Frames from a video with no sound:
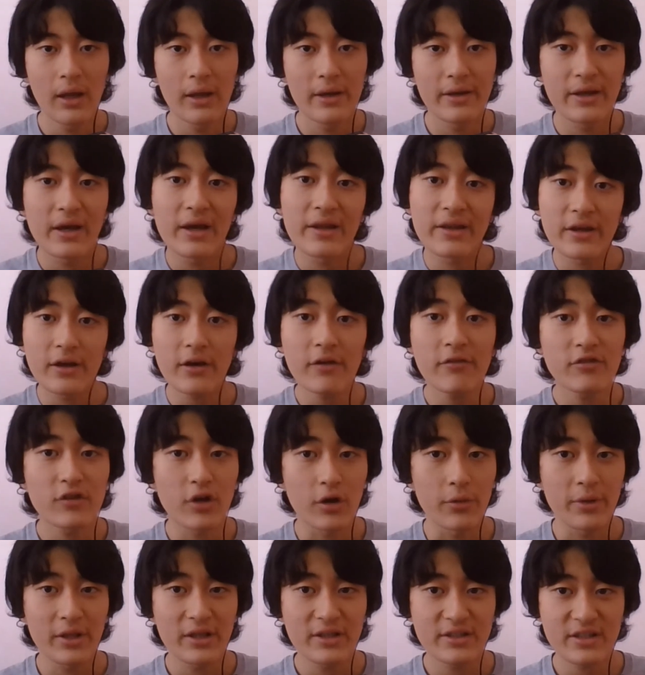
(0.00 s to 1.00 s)
The idea of
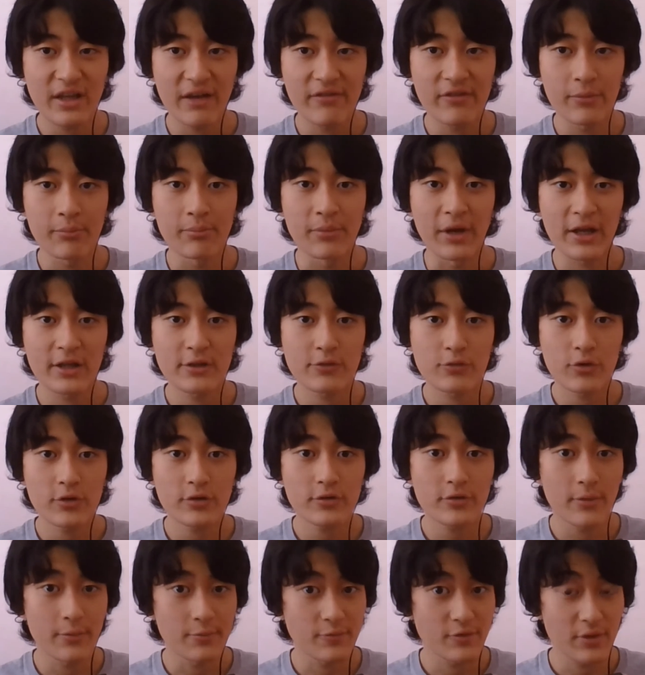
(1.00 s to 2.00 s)
turbulence having big
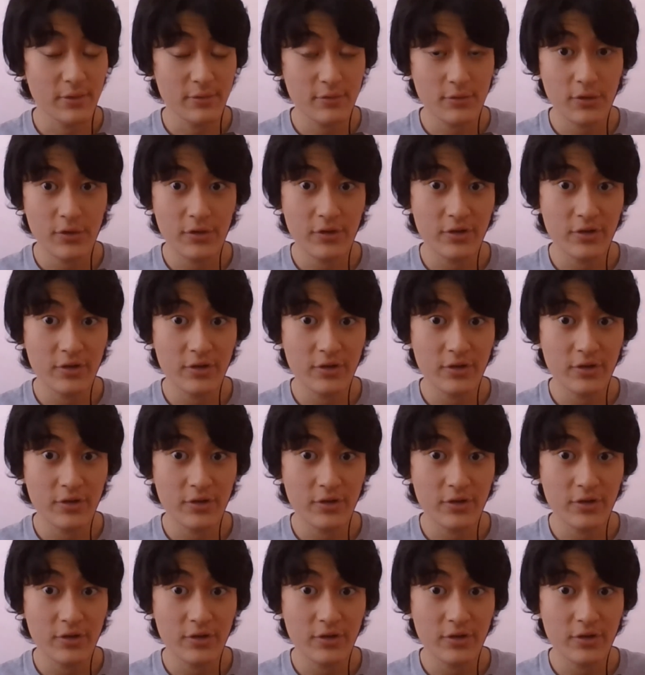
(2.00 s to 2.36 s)
swirls from some sort